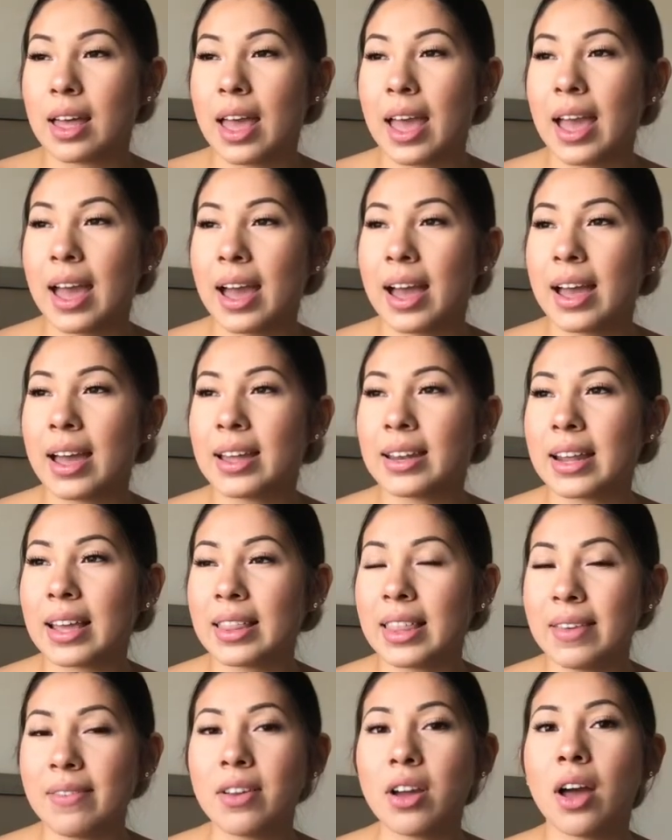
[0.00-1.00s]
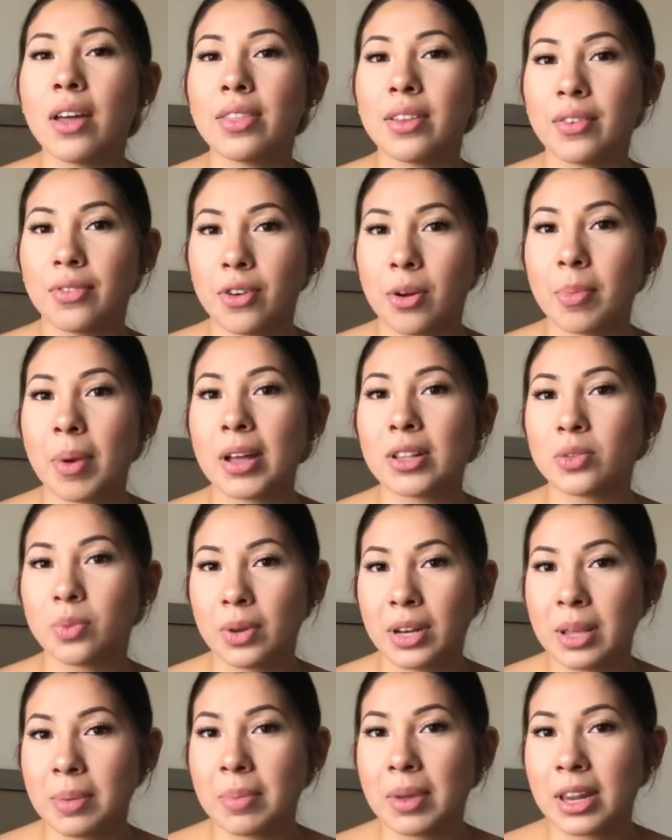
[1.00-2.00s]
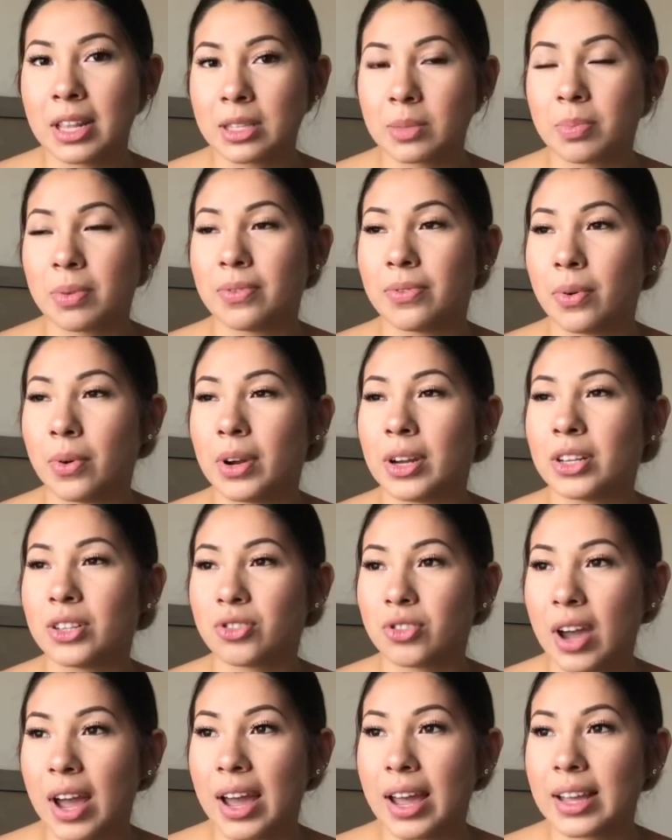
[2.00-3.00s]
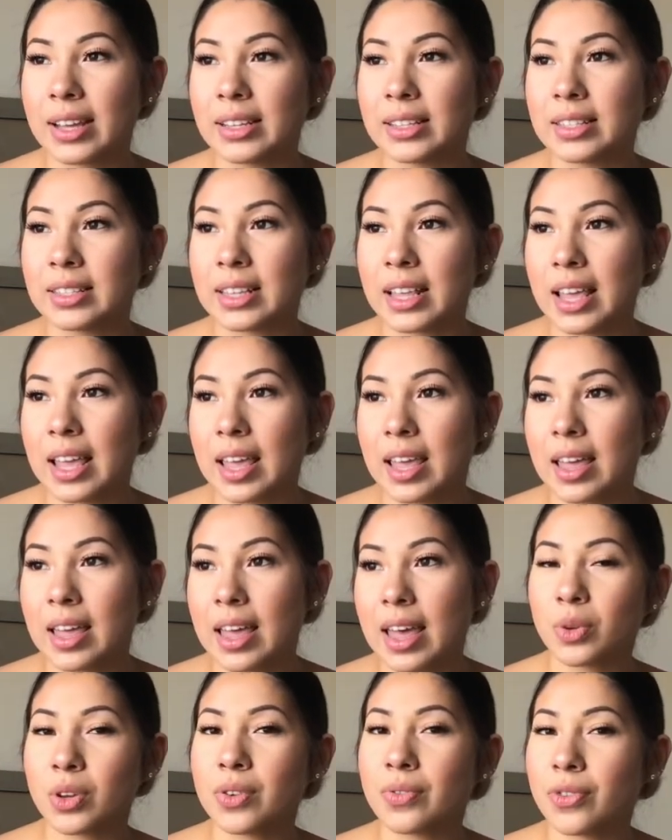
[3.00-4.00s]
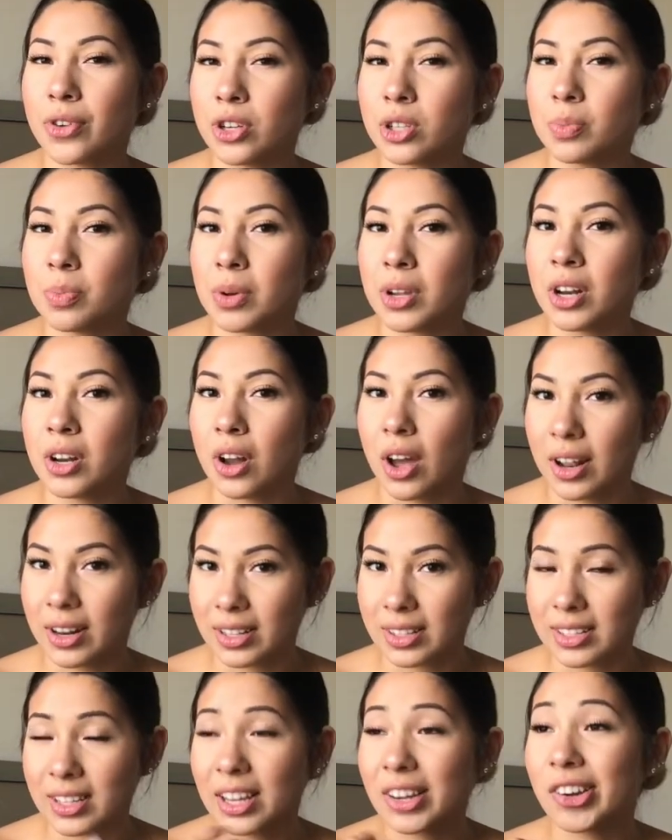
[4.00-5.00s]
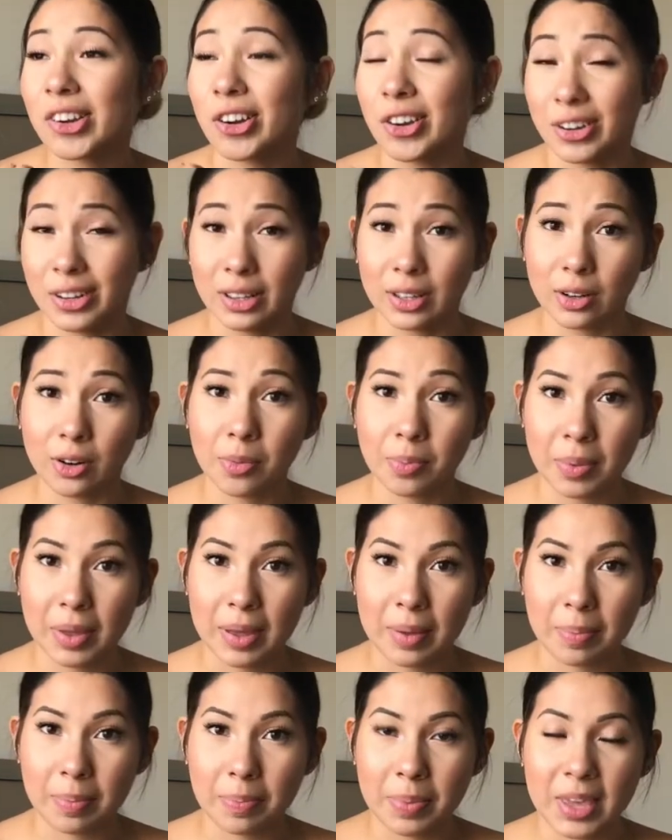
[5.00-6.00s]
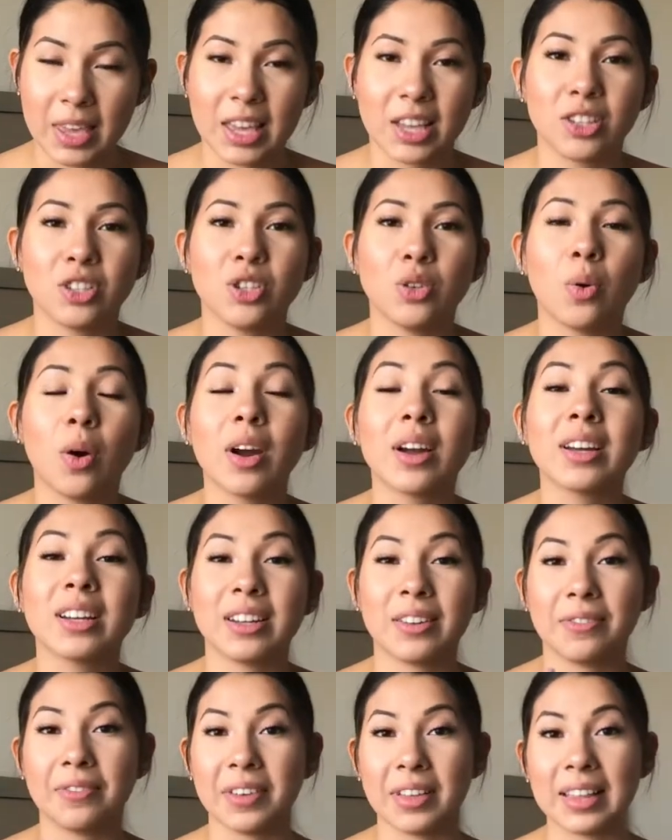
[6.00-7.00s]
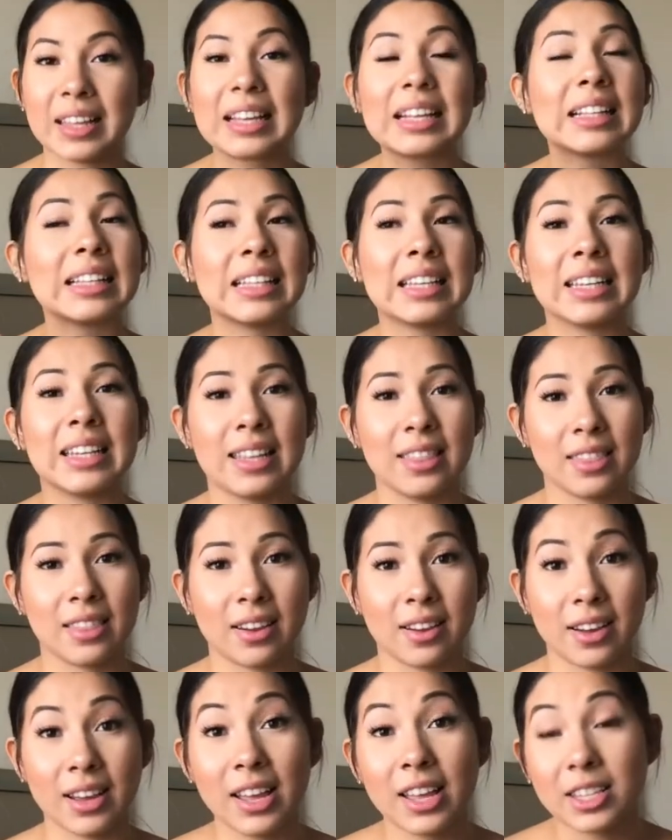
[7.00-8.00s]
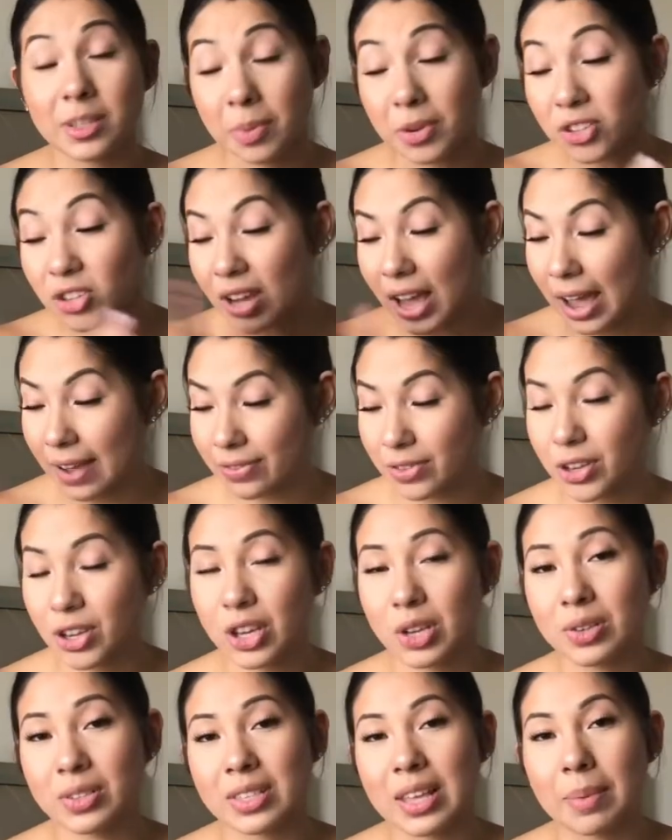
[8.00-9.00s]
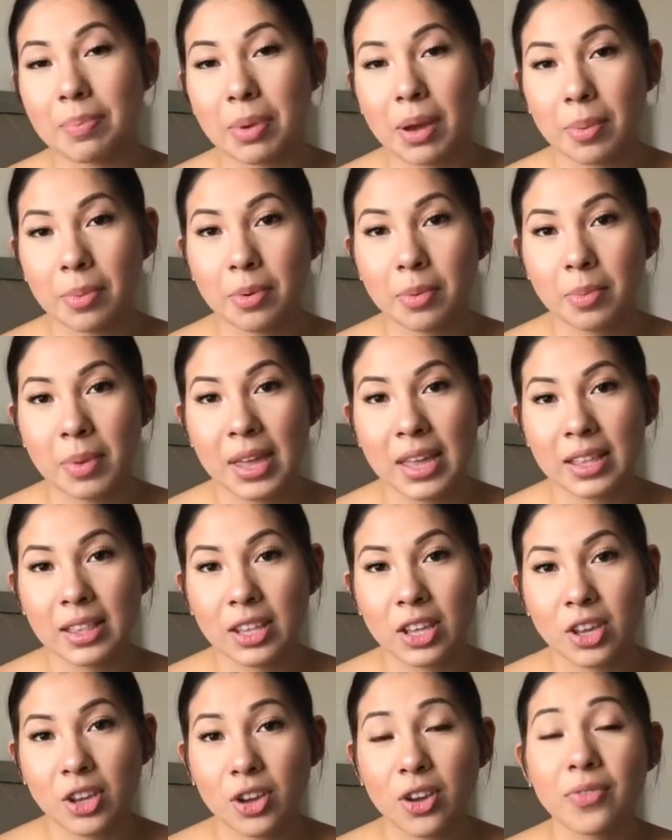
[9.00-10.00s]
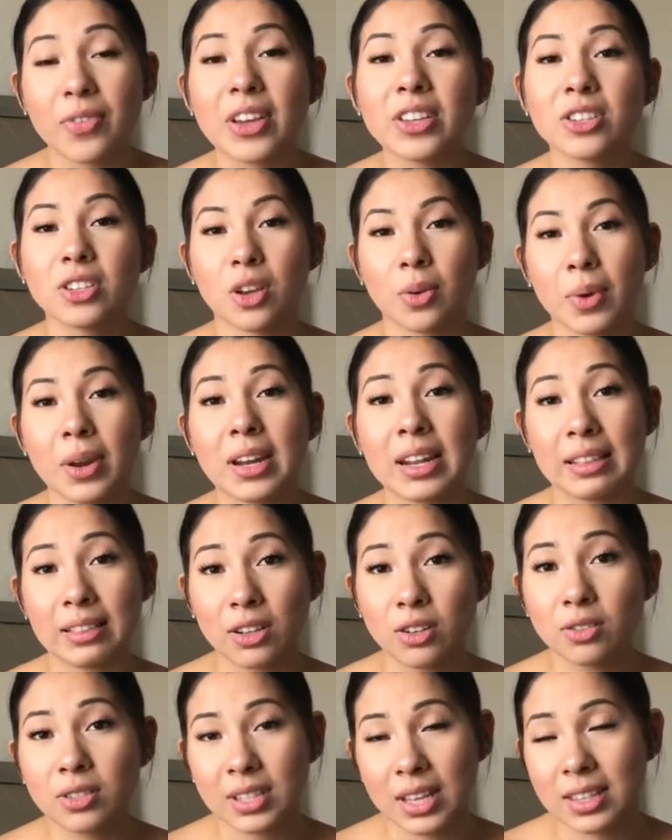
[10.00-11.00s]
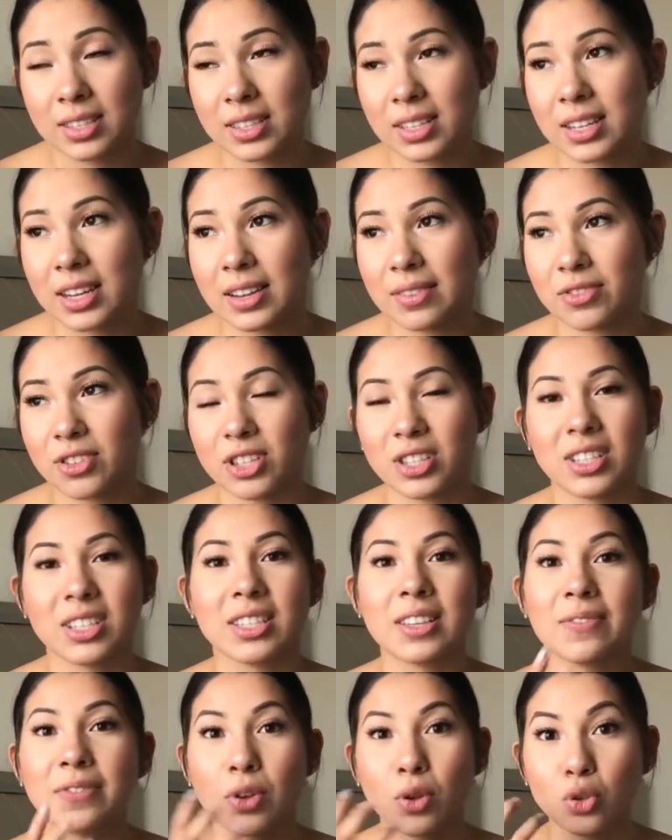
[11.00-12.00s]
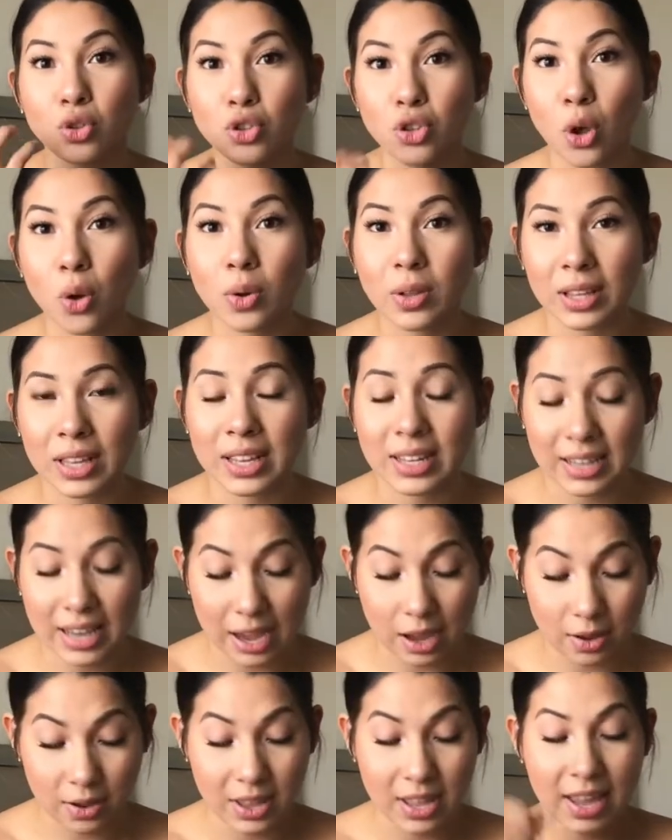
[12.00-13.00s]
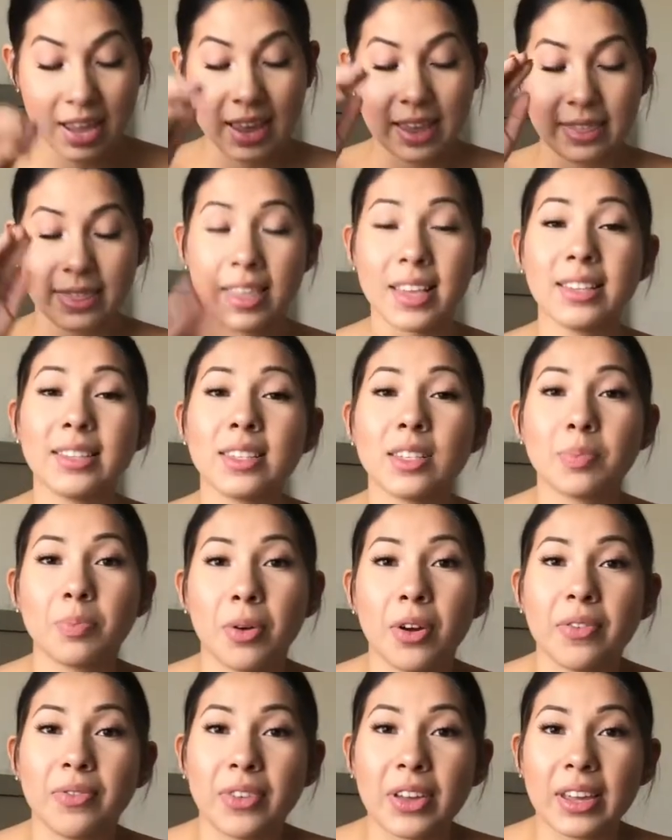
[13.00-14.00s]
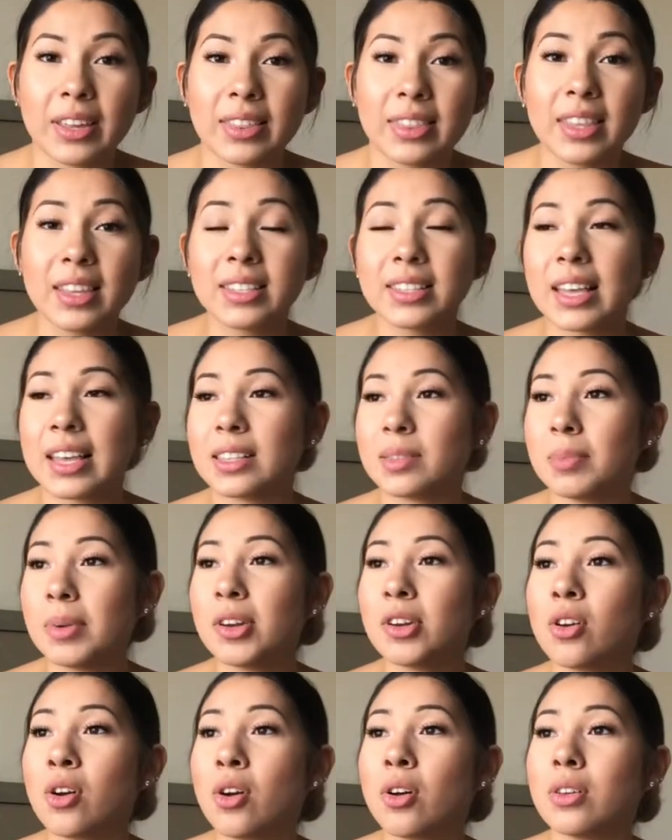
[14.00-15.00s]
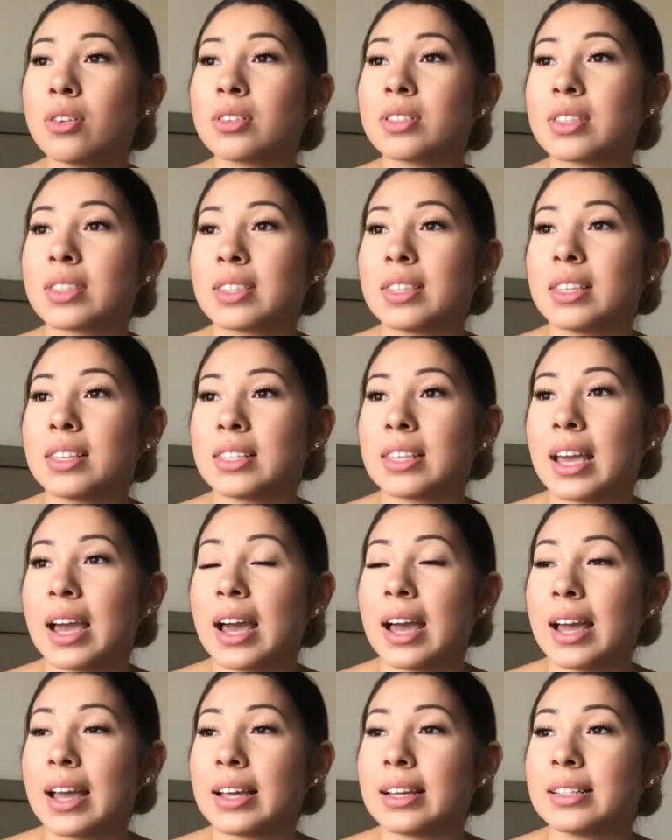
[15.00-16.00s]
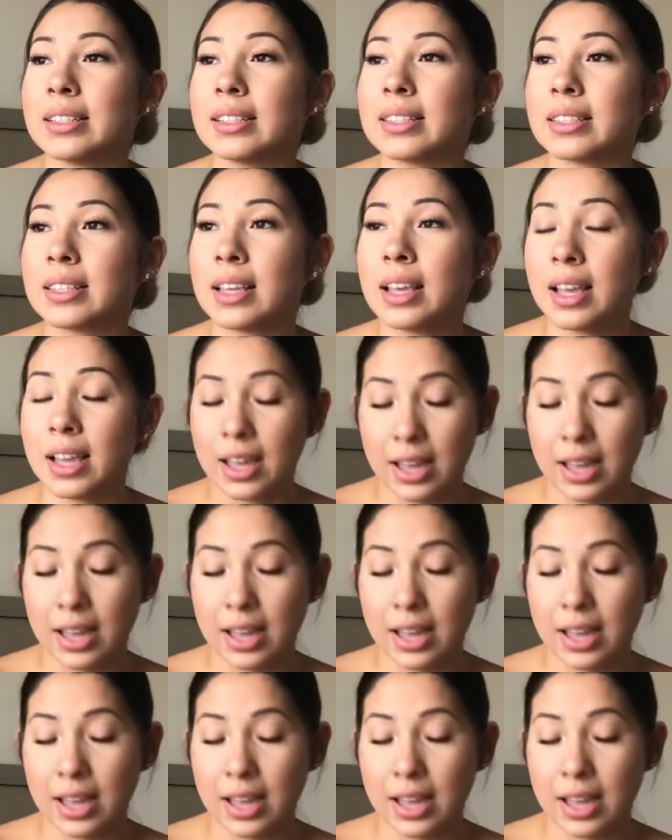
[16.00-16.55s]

and I leave it on there for about 20 minutes before it dries. When you first put it on, it's gonna hurt a little bit because you are gonna feel it clean in there, especially after you use that peppermint. Your face is already a little sensitive just because it feels so cleaned out. This is perfect. This has minerals. This has,